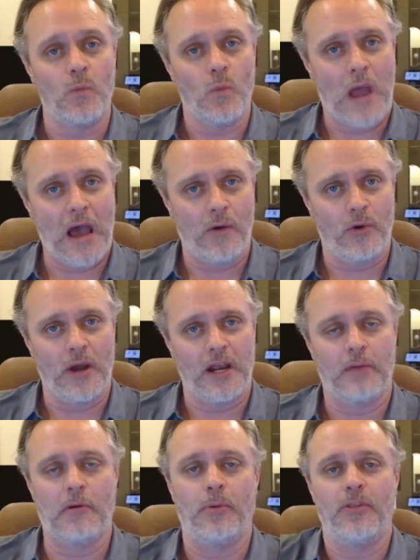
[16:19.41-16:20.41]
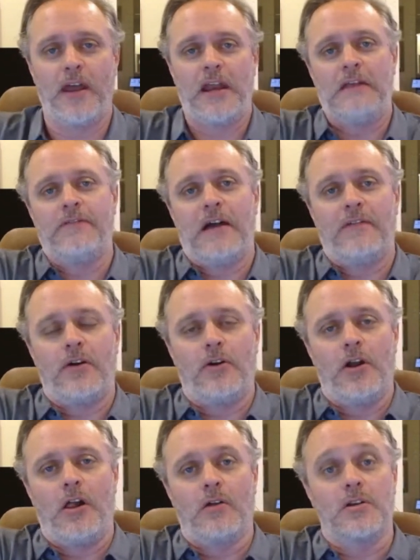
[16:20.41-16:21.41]
How do I come up with that
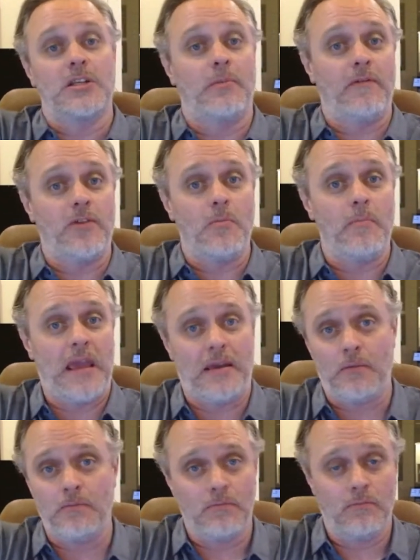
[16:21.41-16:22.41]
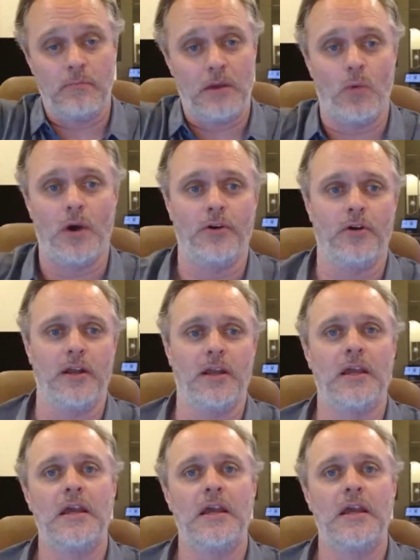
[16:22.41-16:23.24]
$8,500? Some of you may be wondering.